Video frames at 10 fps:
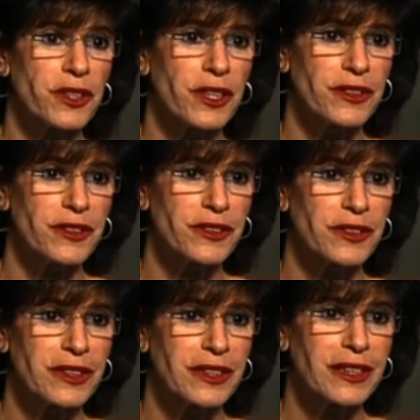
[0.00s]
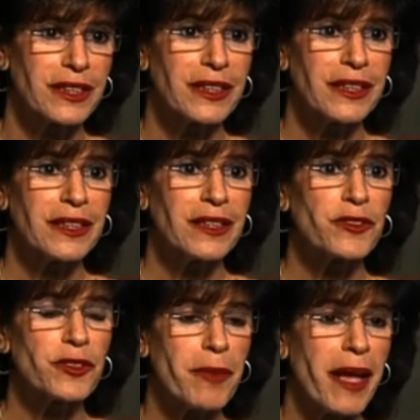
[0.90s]
goods
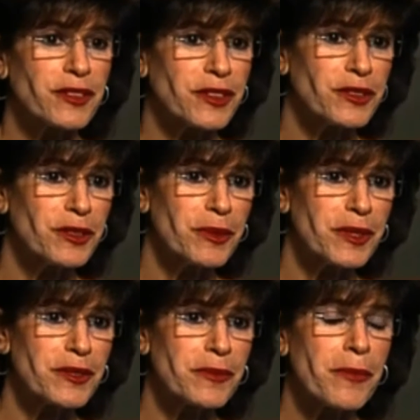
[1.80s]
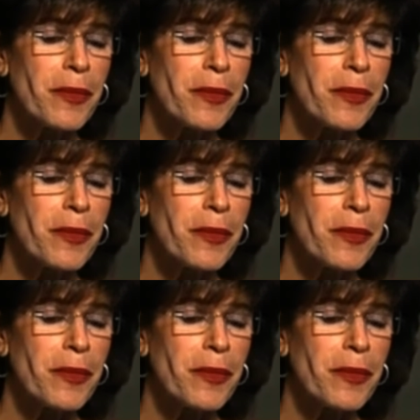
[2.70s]
for mass consumers.